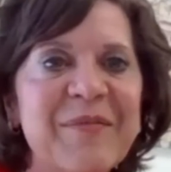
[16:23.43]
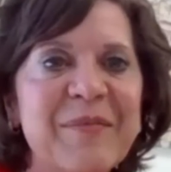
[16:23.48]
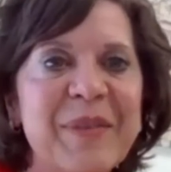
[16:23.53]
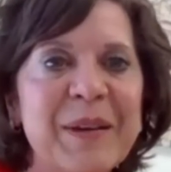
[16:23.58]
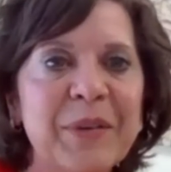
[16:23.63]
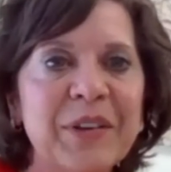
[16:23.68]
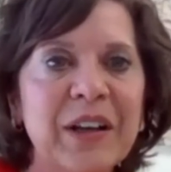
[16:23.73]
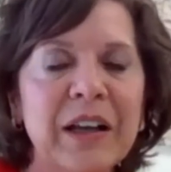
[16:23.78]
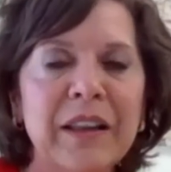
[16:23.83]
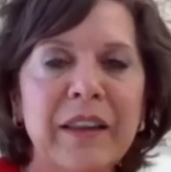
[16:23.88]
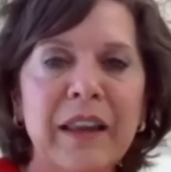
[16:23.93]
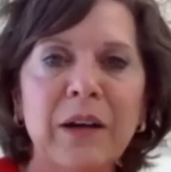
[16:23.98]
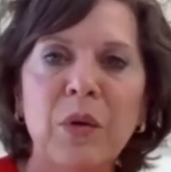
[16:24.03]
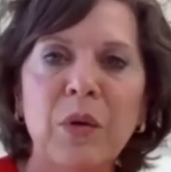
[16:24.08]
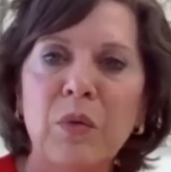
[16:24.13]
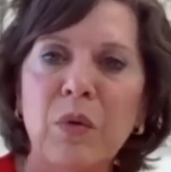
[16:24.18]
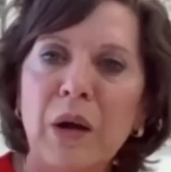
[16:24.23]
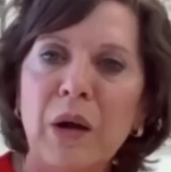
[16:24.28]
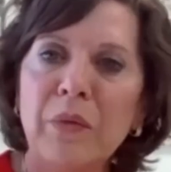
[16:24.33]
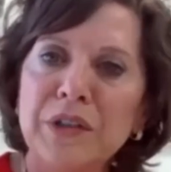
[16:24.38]
People look at it and they,
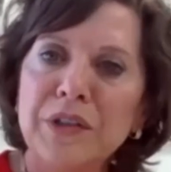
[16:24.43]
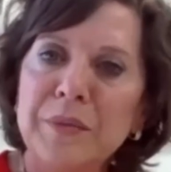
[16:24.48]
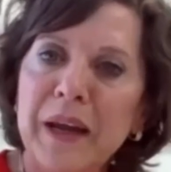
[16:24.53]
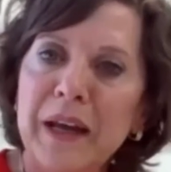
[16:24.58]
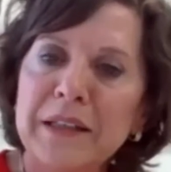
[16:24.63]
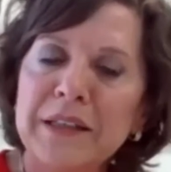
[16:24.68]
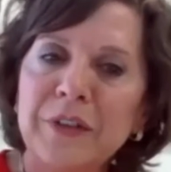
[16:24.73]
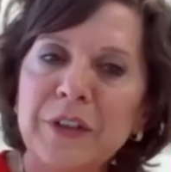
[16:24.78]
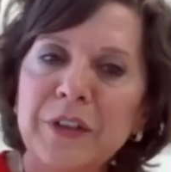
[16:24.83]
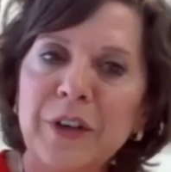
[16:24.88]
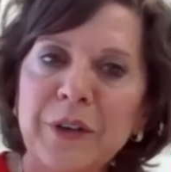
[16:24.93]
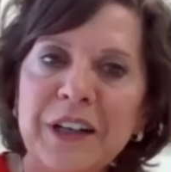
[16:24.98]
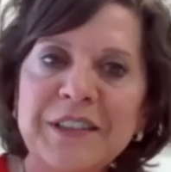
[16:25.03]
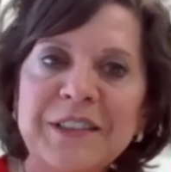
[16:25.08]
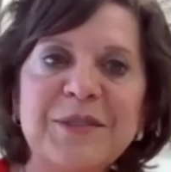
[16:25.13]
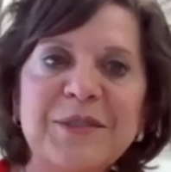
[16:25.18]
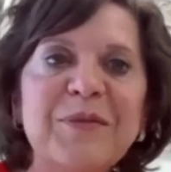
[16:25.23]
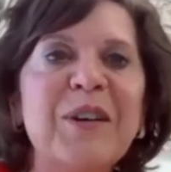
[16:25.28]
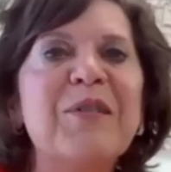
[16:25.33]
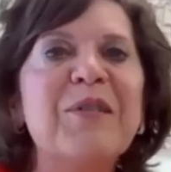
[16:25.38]
well, why would you be asking for
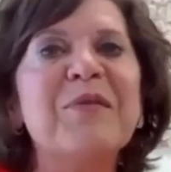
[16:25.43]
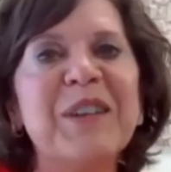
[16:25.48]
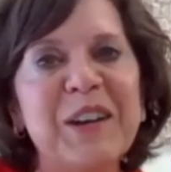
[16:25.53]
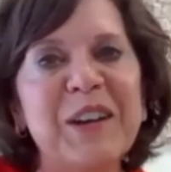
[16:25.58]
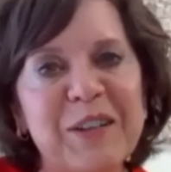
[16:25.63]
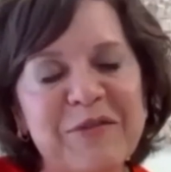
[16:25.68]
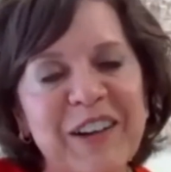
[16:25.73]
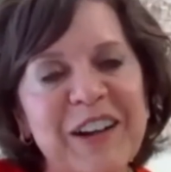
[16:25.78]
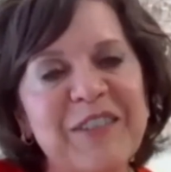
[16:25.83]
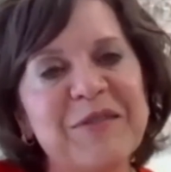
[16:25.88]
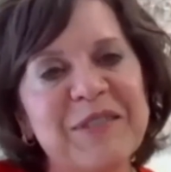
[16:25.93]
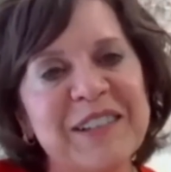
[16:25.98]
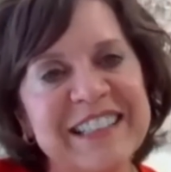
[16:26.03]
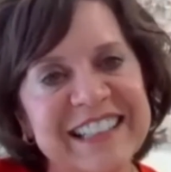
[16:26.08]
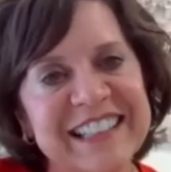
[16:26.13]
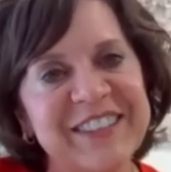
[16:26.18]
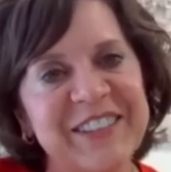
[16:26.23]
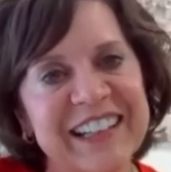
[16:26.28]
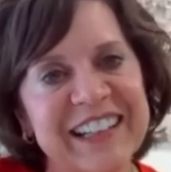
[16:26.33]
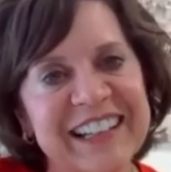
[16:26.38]
donations? Well, we are a
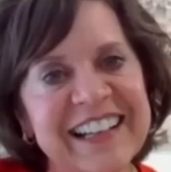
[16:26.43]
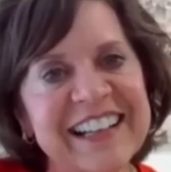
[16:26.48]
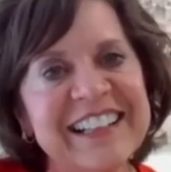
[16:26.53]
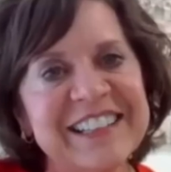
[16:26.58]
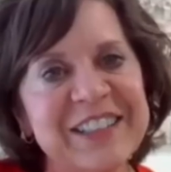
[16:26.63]
501c3.